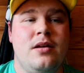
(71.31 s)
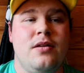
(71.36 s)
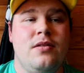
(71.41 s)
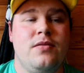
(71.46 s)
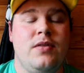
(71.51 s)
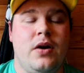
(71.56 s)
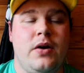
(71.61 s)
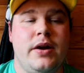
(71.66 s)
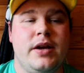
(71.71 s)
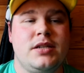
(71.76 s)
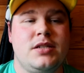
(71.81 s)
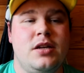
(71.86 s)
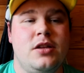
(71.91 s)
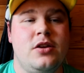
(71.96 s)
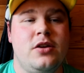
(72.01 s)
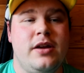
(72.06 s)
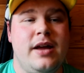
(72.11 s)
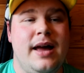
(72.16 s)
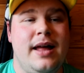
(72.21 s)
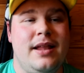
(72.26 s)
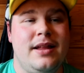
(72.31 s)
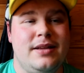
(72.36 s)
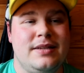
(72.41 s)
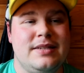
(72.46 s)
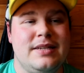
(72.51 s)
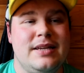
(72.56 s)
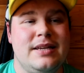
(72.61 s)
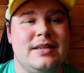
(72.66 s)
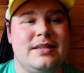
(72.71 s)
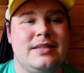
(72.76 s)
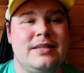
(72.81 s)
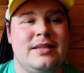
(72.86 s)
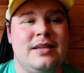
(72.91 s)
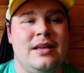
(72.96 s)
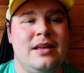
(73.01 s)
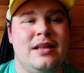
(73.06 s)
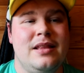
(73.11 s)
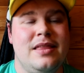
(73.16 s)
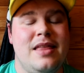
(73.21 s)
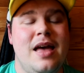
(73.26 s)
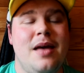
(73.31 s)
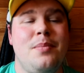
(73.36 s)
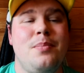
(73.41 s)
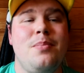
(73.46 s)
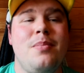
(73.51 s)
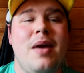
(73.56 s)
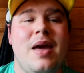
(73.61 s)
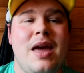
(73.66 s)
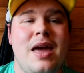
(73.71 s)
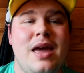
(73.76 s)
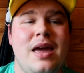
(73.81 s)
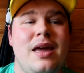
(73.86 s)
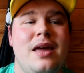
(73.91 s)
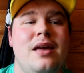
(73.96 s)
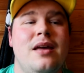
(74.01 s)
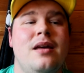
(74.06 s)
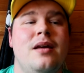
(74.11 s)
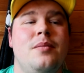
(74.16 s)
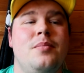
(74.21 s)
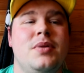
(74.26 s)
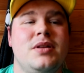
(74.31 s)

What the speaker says: various other galaxies that may